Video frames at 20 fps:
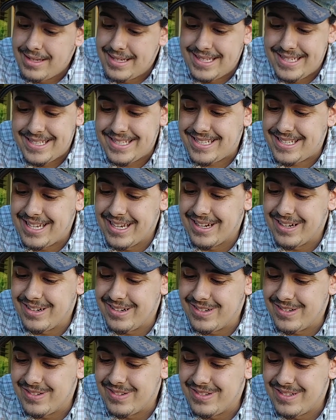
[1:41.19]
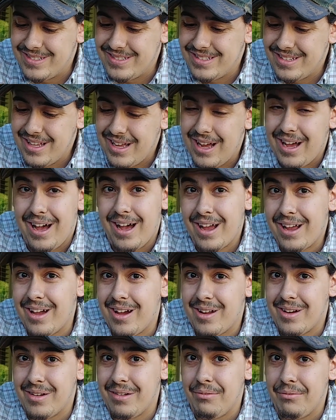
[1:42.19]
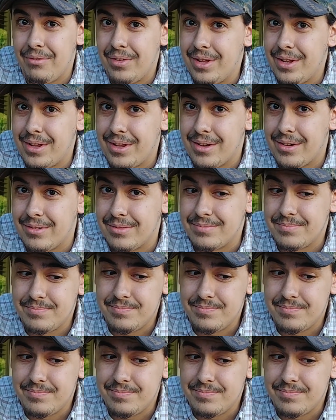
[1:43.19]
So I got it on video.